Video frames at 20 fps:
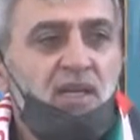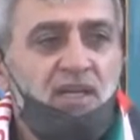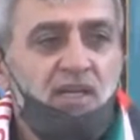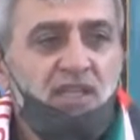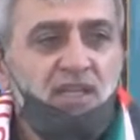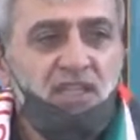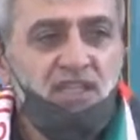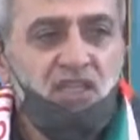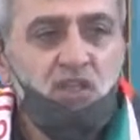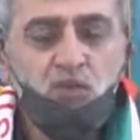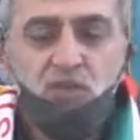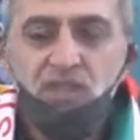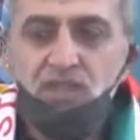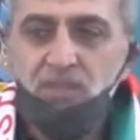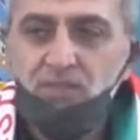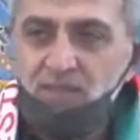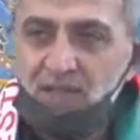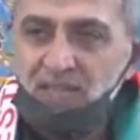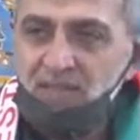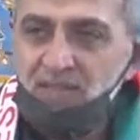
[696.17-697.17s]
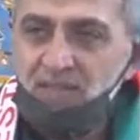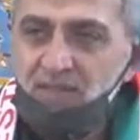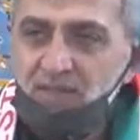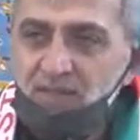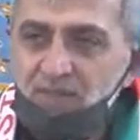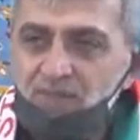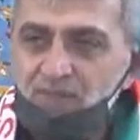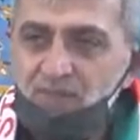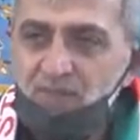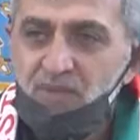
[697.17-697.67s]
next week, Monday,
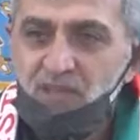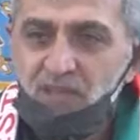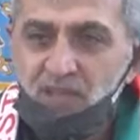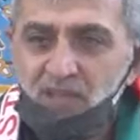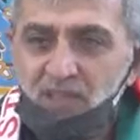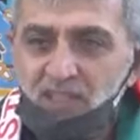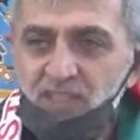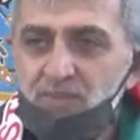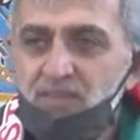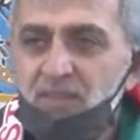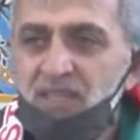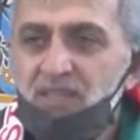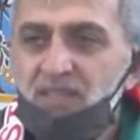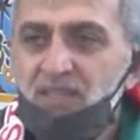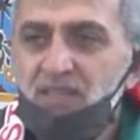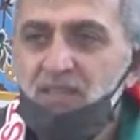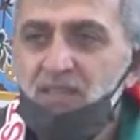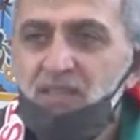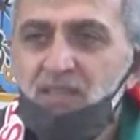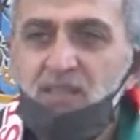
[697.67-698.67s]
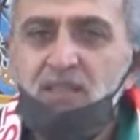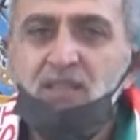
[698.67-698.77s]
not this Monday,